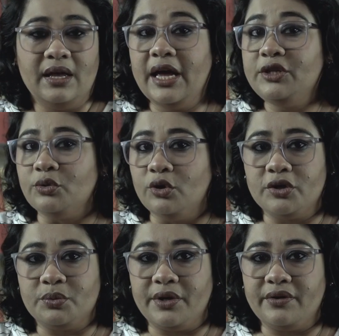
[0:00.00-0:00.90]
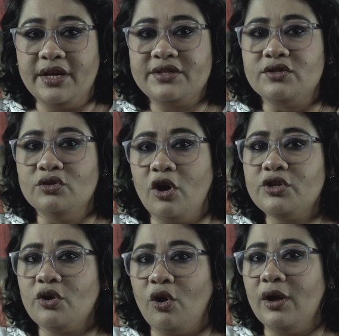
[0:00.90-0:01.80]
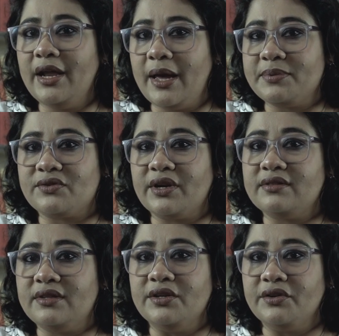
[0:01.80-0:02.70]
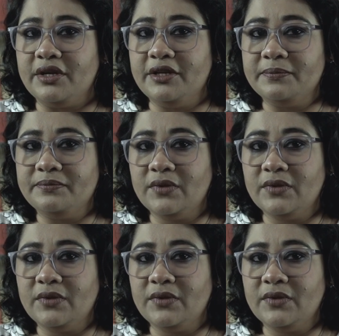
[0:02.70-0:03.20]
And do not worry, it's not all abstract theory.